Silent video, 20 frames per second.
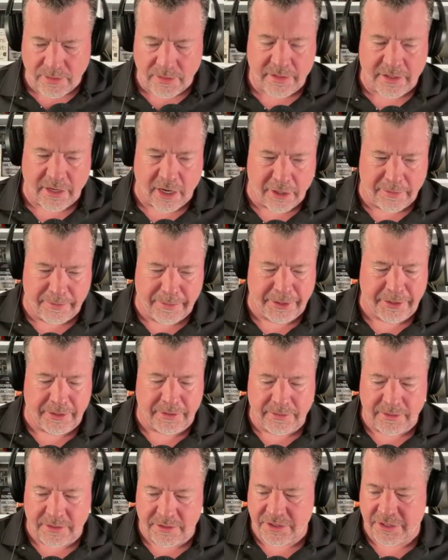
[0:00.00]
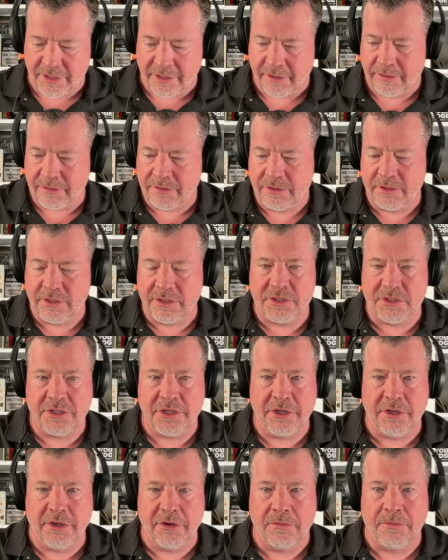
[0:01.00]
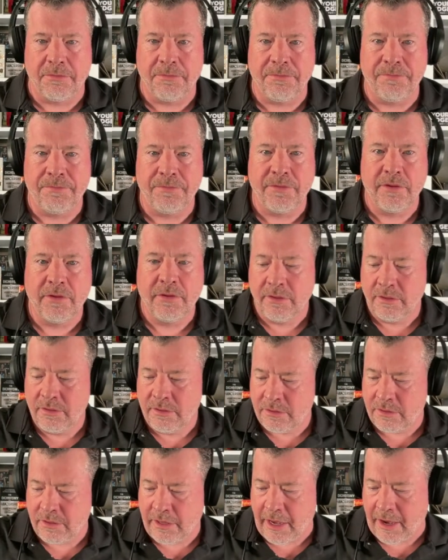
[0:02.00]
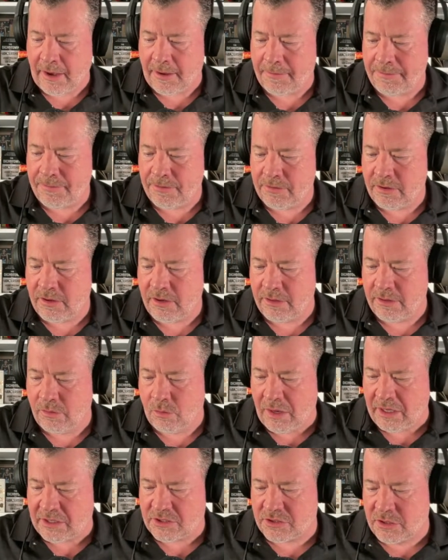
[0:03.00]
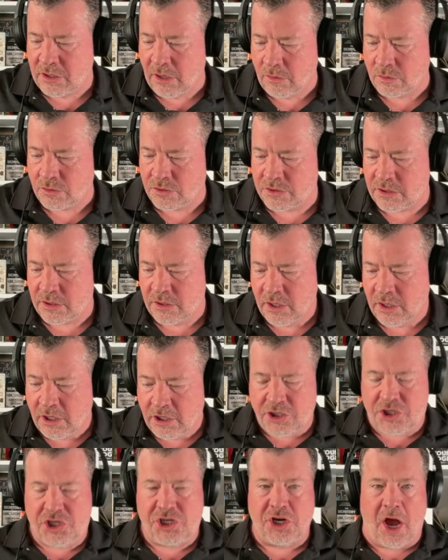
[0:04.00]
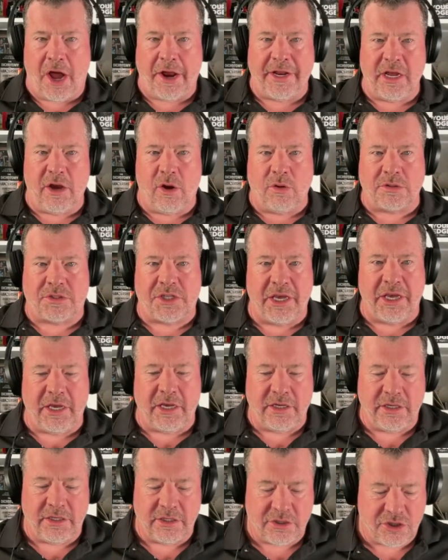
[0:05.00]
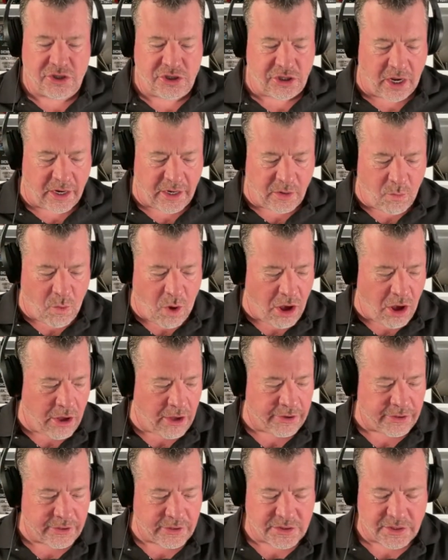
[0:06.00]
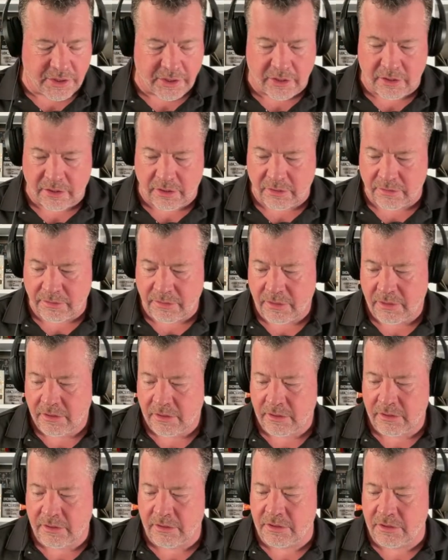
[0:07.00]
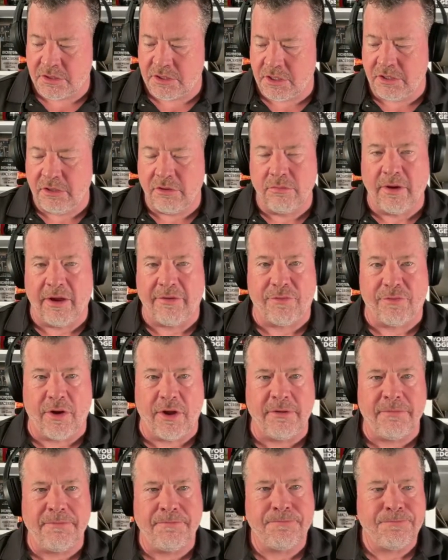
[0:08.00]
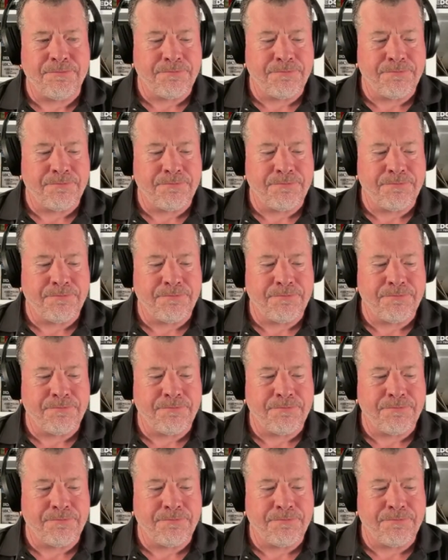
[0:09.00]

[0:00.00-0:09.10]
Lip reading: Carmen is here. Good to see you. Yeah, on the West Coast. Johnny Ortiz, Johnny Juan is here. Good to see you, my friend.